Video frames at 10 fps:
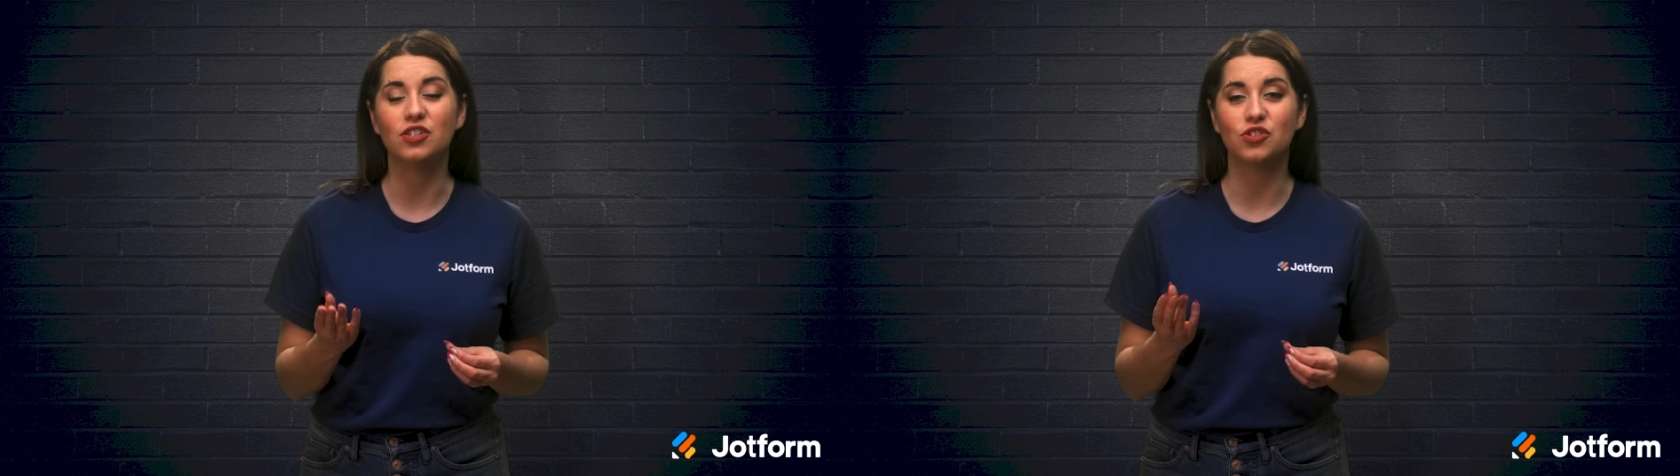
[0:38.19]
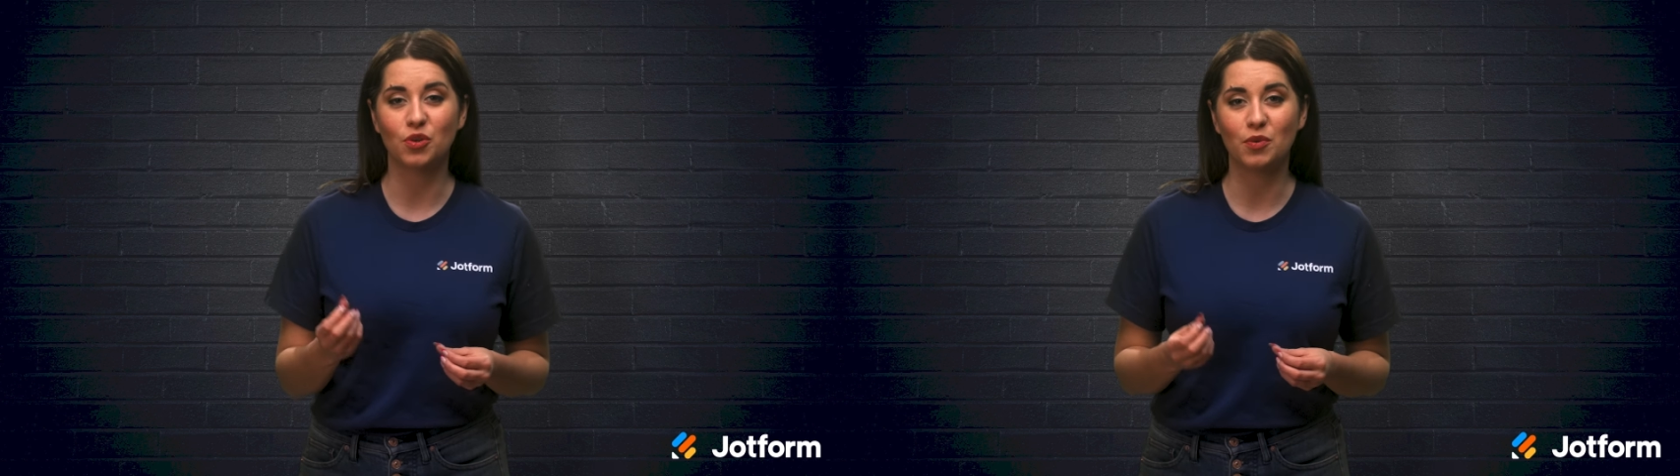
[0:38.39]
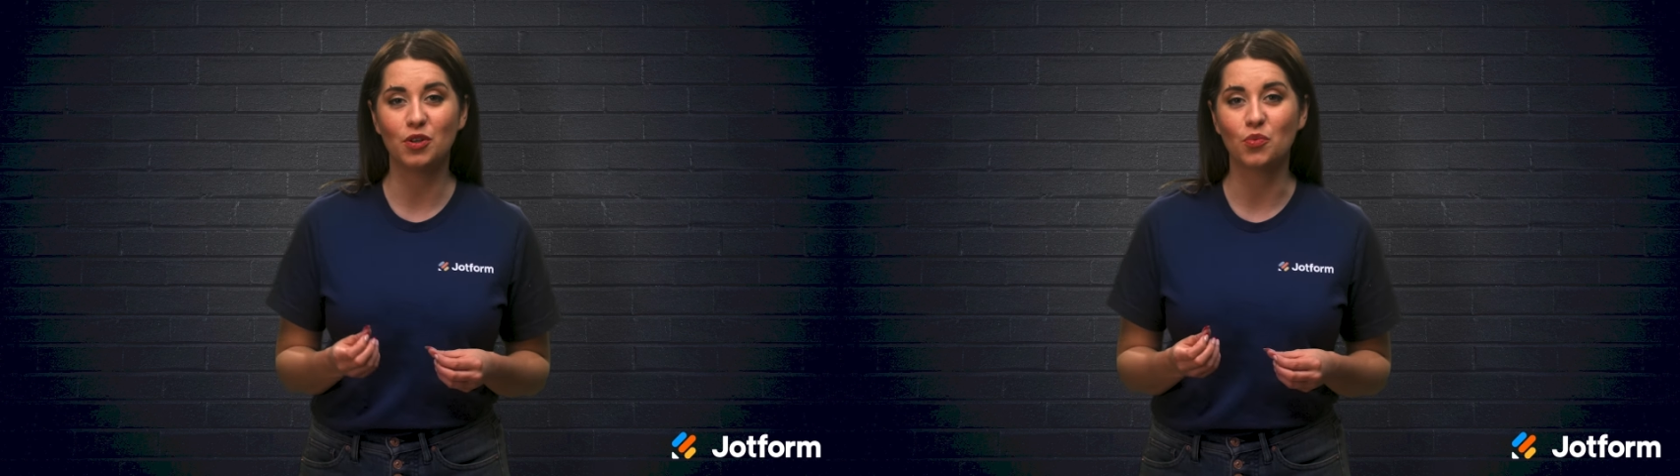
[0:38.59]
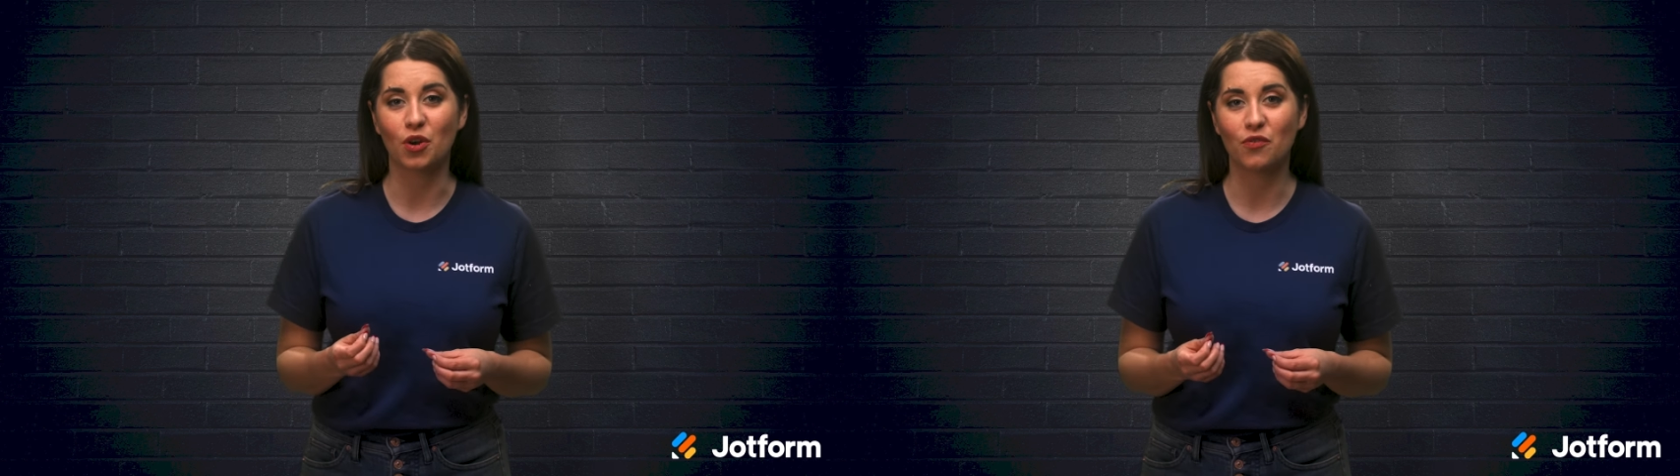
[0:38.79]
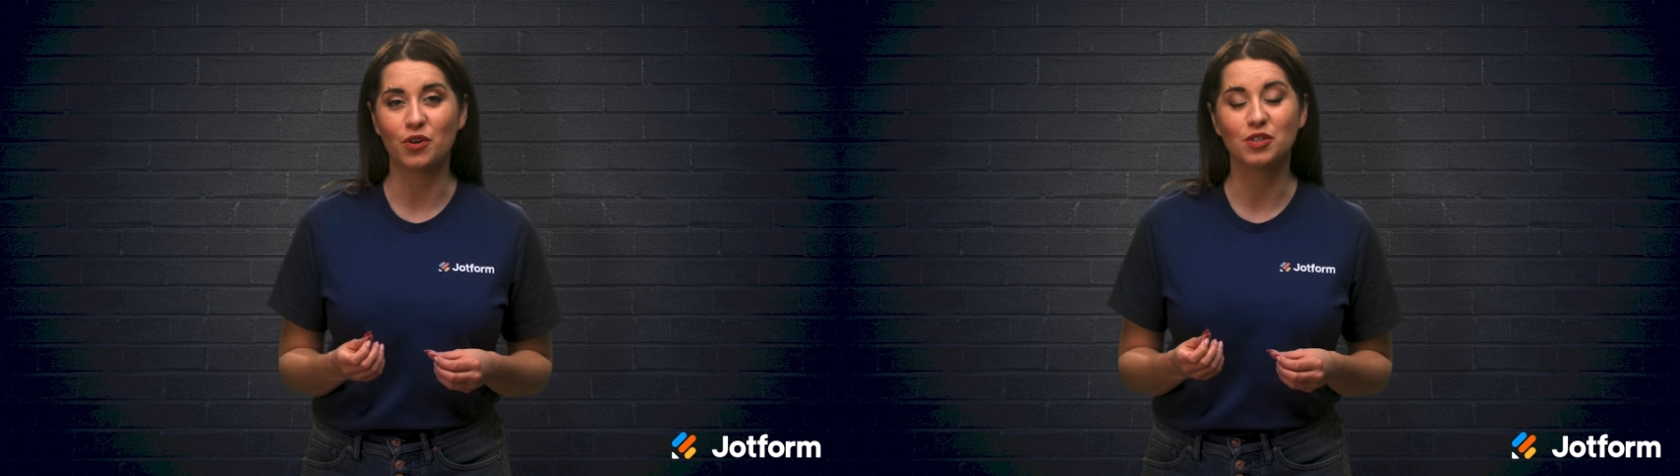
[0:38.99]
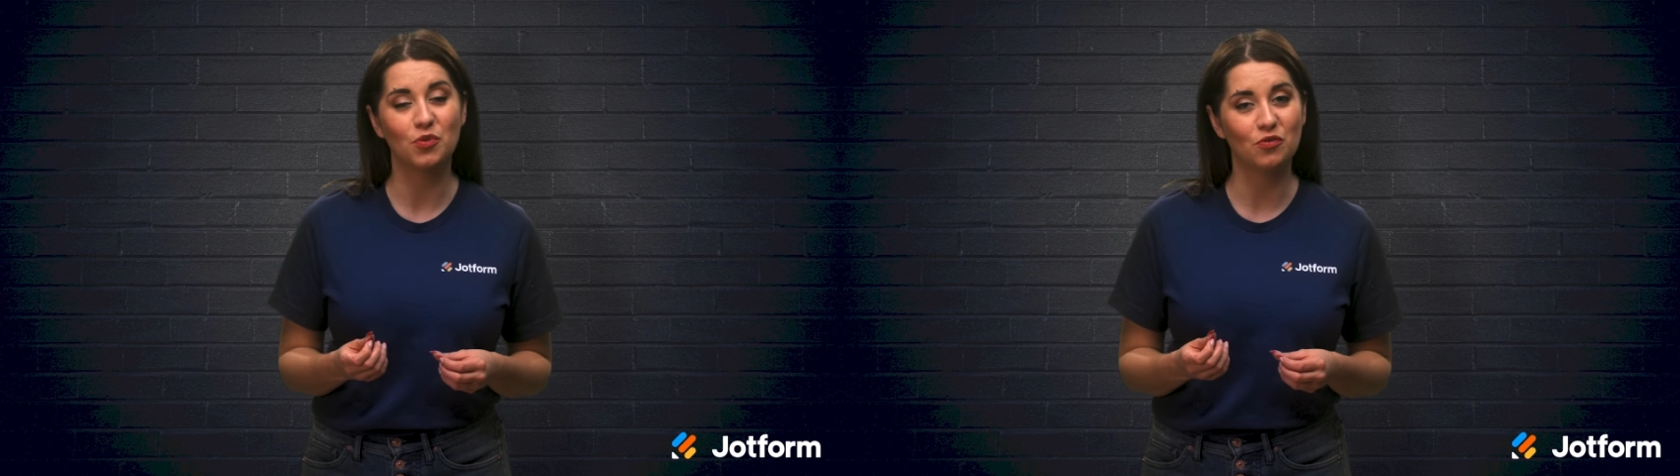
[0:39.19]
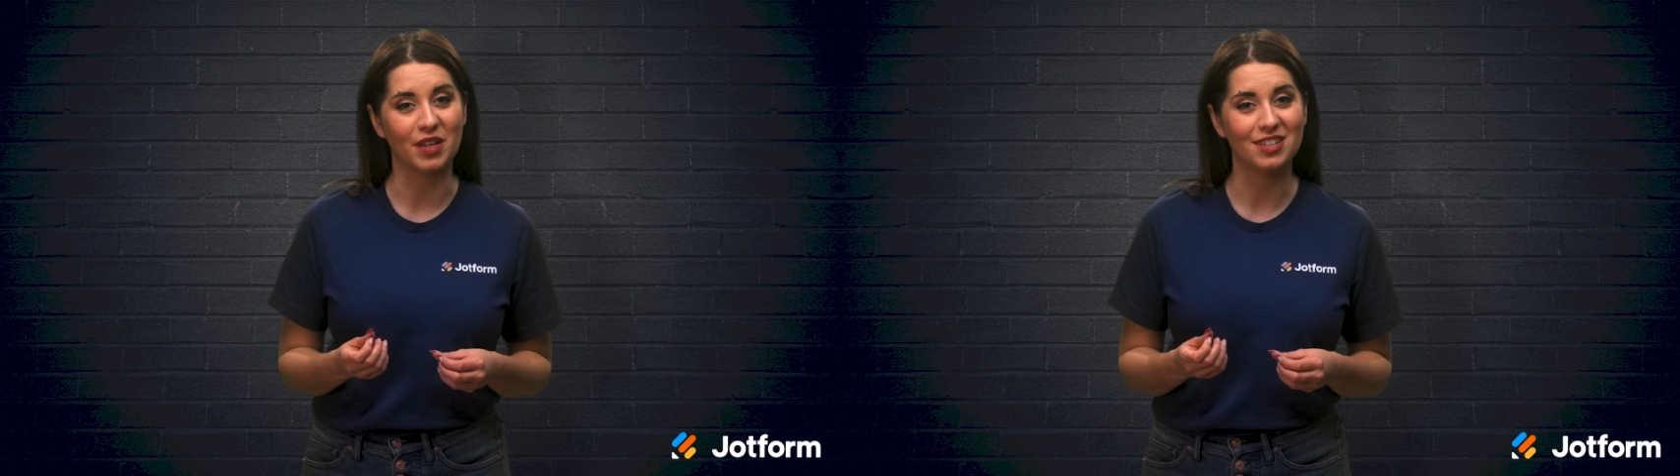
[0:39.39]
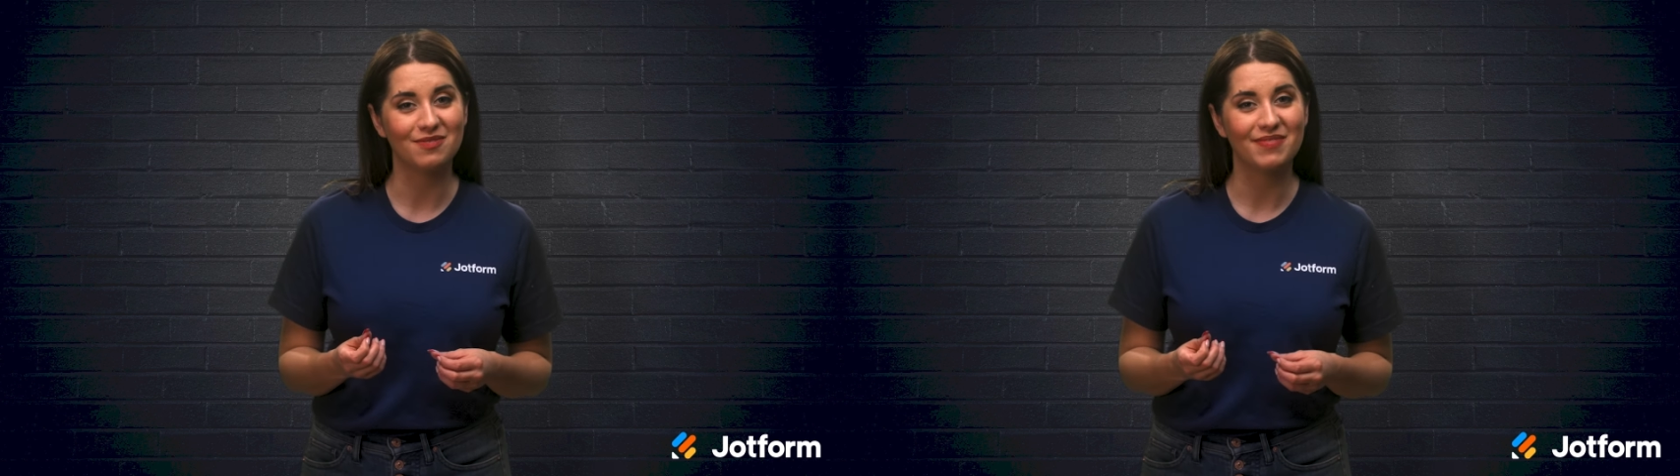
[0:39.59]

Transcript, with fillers: distributed workforce movement.